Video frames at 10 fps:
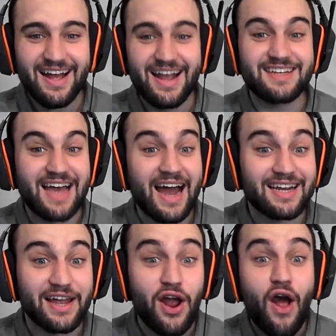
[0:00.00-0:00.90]

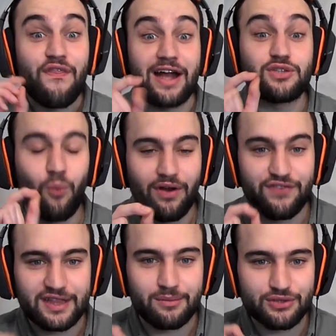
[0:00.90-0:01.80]
Exactly. That's one
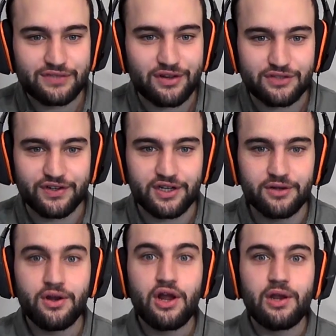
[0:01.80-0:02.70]
thing that we'll see throughout this
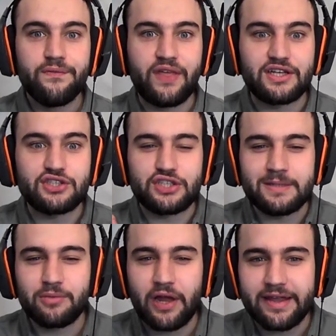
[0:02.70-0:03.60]
video. They
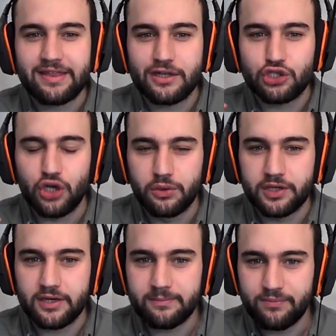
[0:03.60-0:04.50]
seem like they're
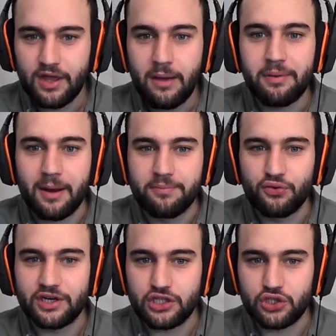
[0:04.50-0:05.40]
joking, but I'm
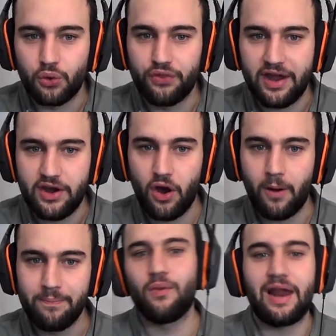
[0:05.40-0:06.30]
pretty sure they're not.
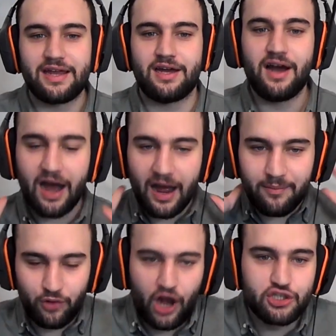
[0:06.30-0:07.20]
Or like,
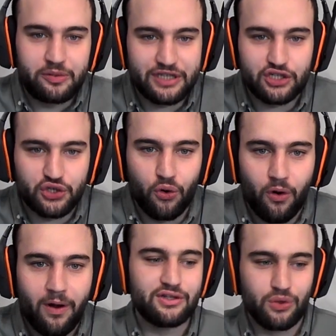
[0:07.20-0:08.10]
I'm 100% sure,
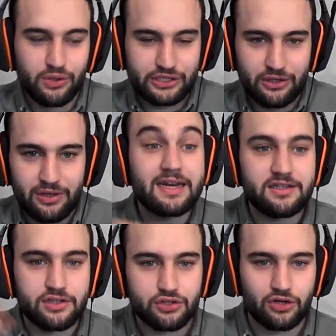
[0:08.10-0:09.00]
because also linked in
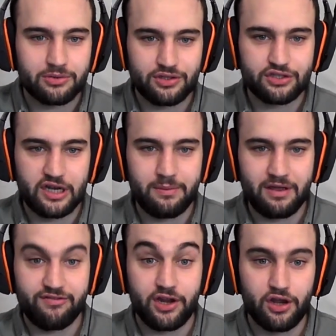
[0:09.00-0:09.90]
the description there's going to
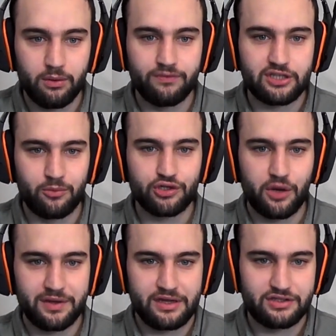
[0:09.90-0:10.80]
be a video of someone
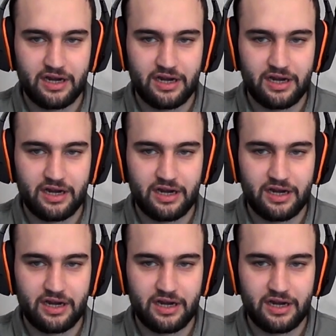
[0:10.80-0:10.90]
going into.